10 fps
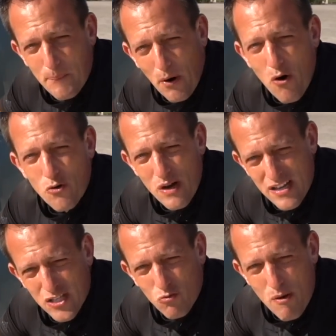Pro
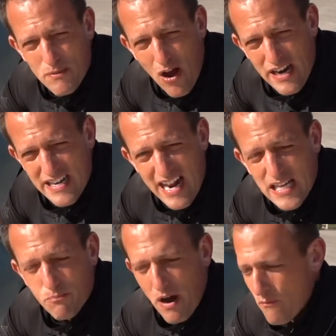script on it,
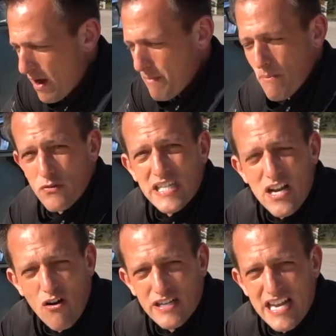nice bright red. Remember,
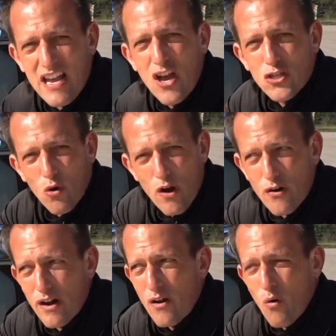TRD,
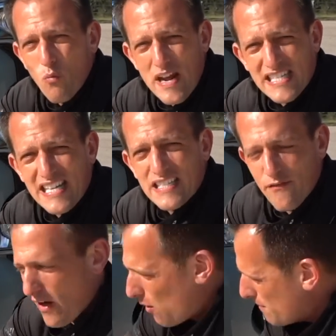Toyota Racing
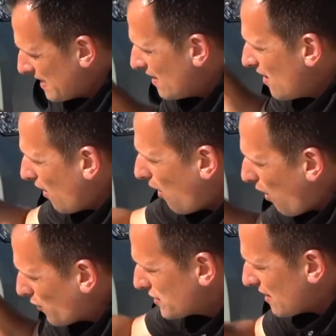Development,
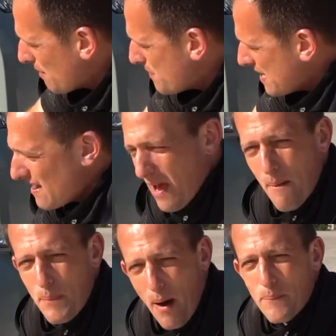all's gonna be
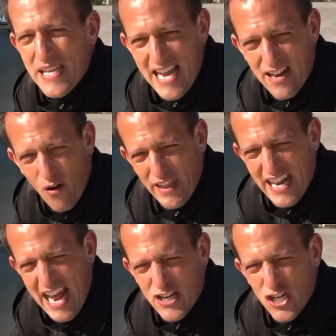pumped in. All
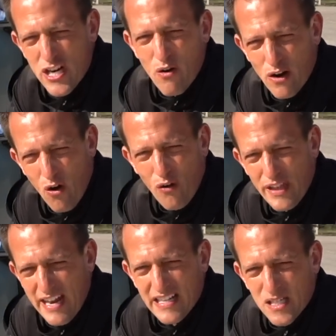that engineering, all
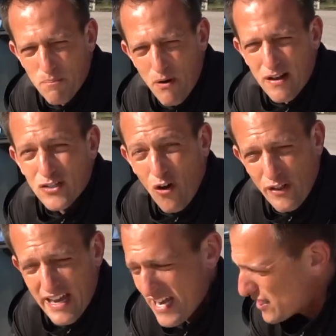that experience, all
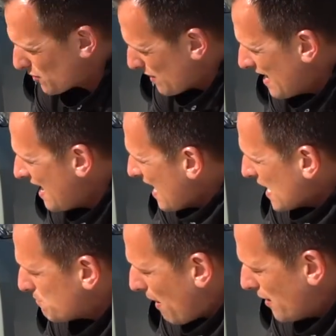that history
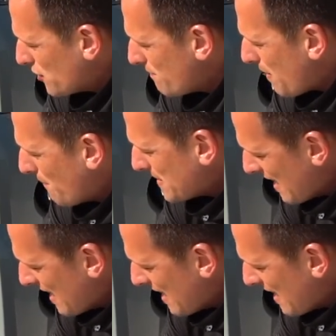is pumped